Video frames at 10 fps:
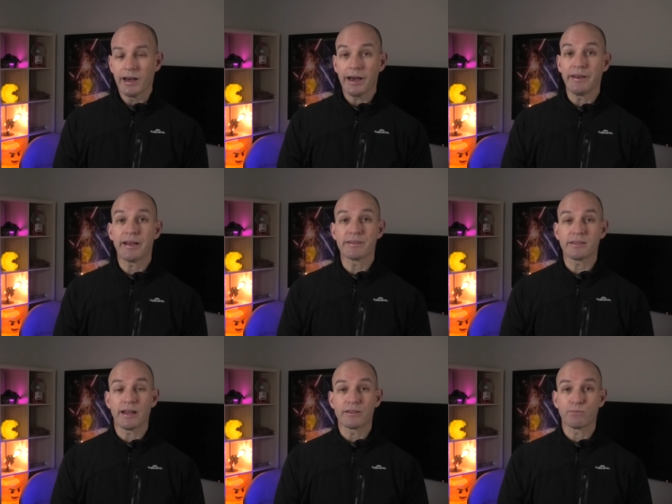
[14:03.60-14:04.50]
Announced
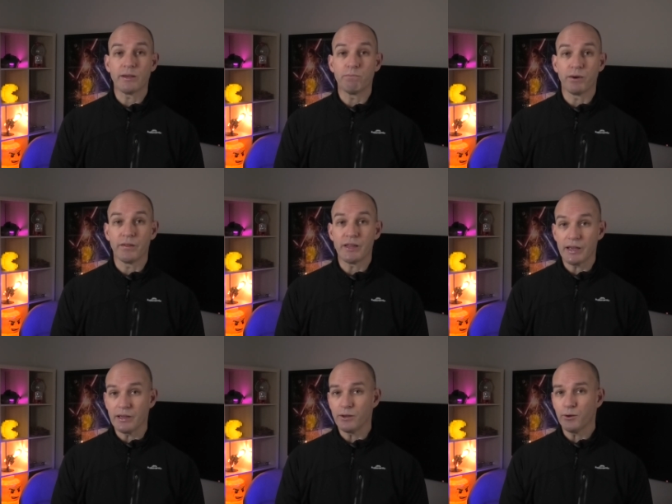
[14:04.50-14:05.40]
last week by the
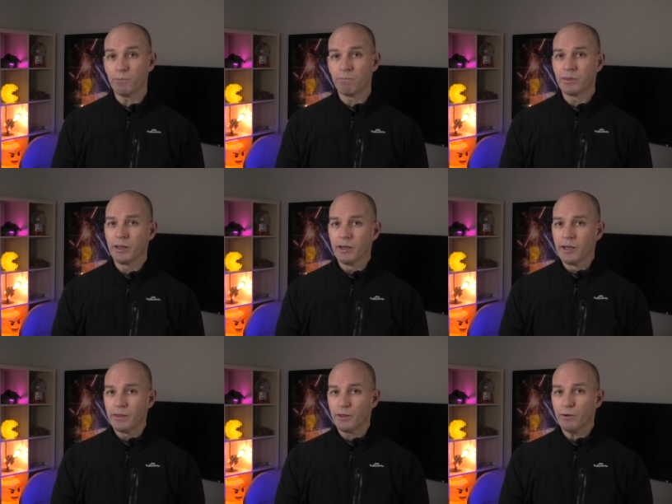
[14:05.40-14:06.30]
EU,
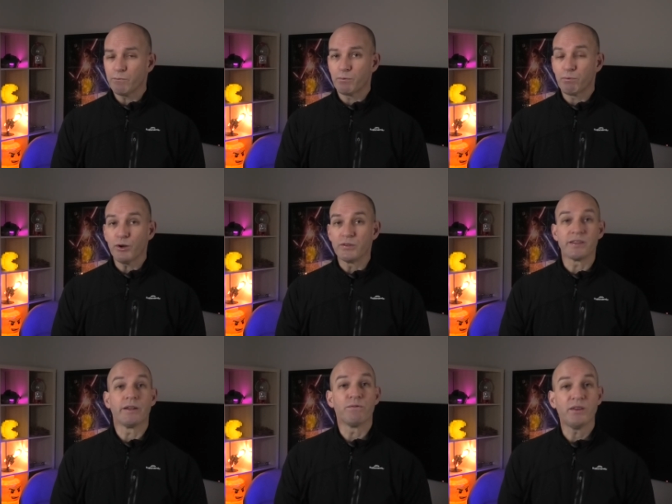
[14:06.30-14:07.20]
they've proposed
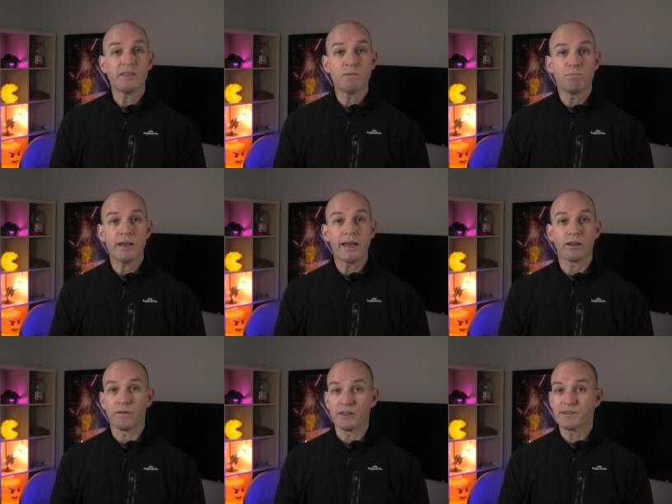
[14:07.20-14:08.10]
an effective ban
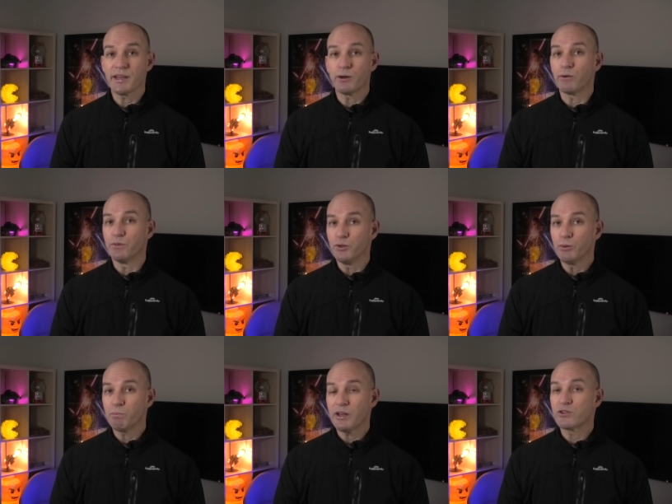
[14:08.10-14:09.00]
on the sale of new
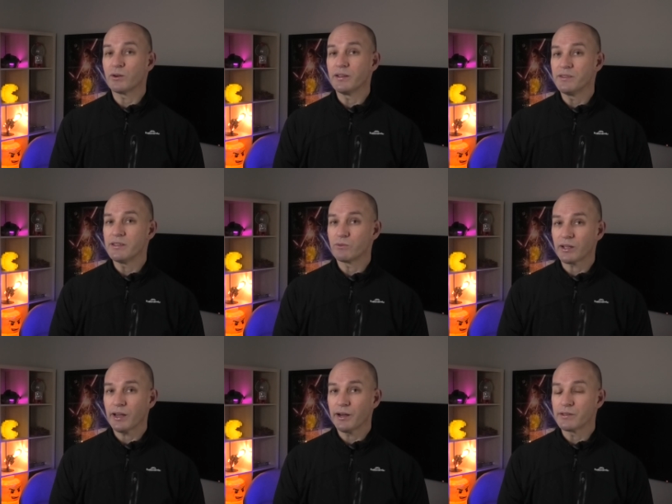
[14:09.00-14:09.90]
petrol and diesel
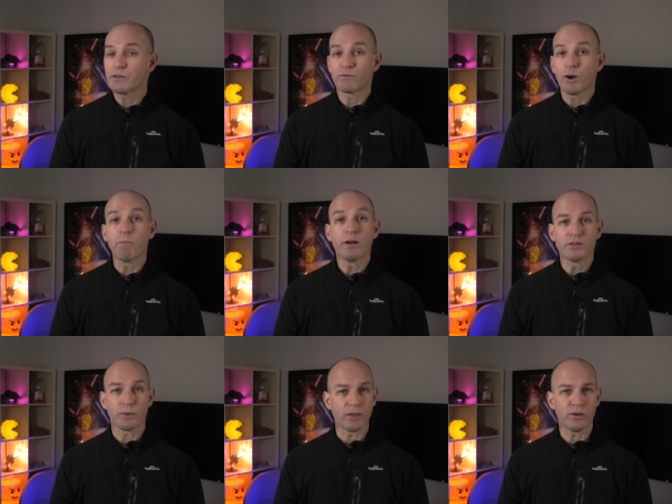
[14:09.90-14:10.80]
cars from
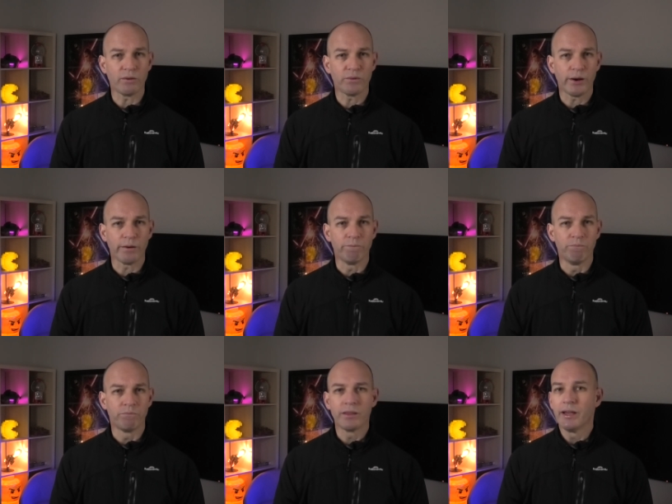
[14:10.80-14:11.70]
2035,
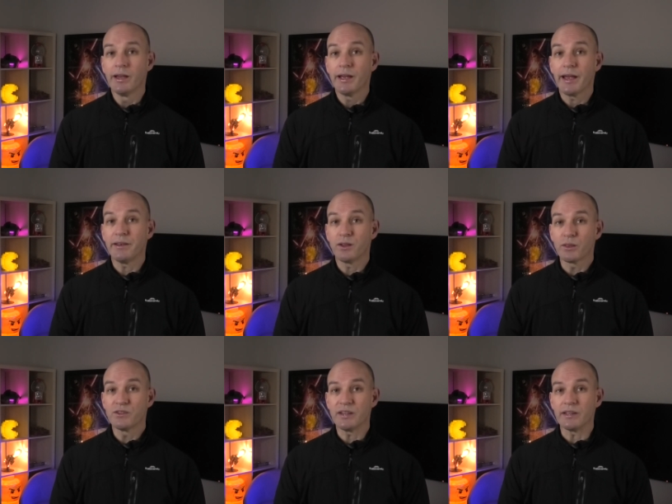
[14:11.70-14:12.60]

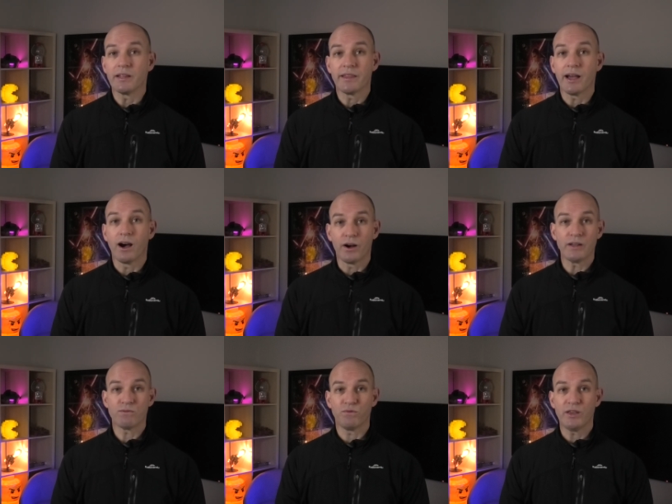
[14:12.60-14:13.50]
acknowledging that
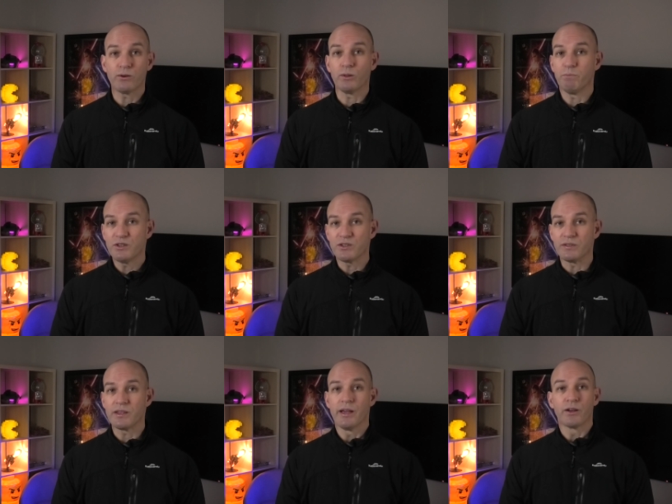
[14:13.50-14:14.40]
ICE vehicle
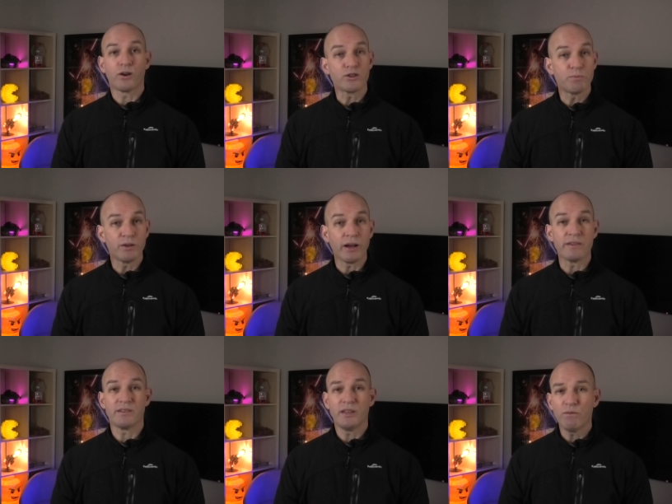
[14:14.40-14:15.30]
emissions contribute a
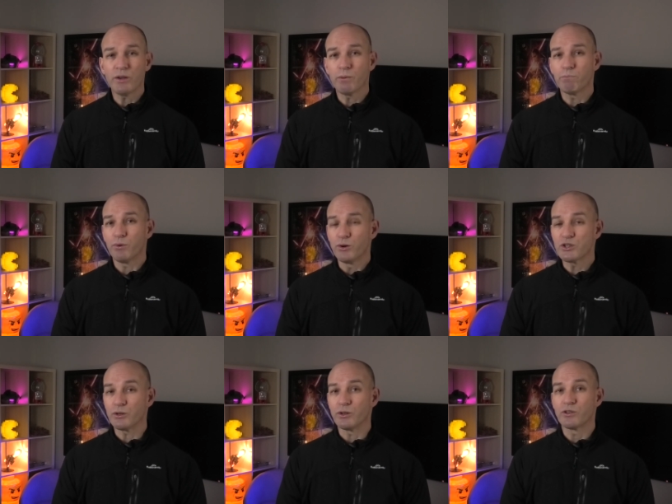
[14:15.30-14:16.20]
significant
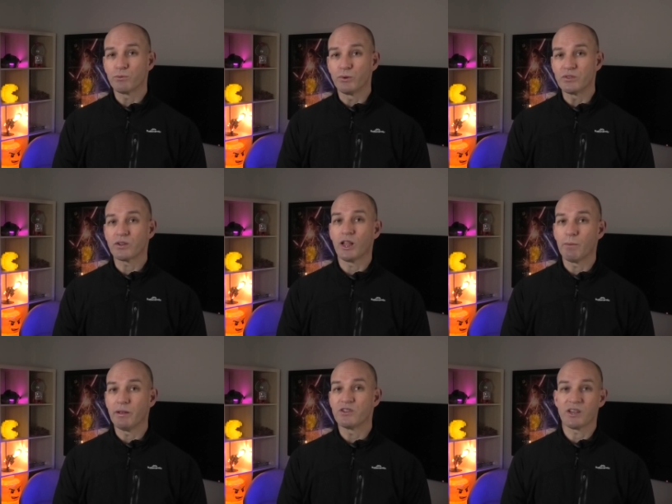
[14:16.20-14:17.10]
portion towards
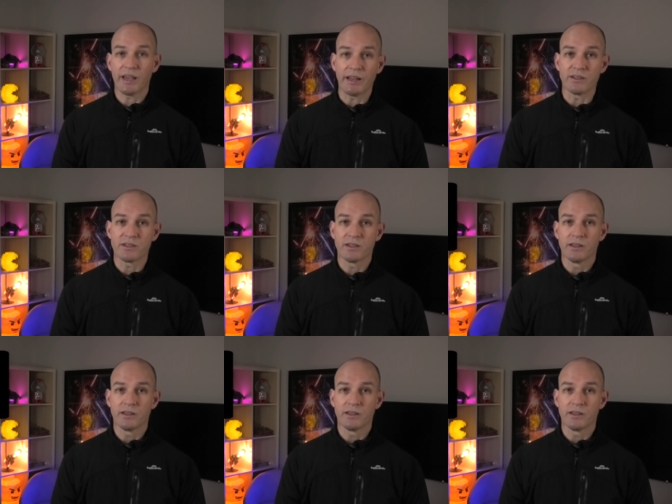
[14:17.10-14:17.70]
climate change.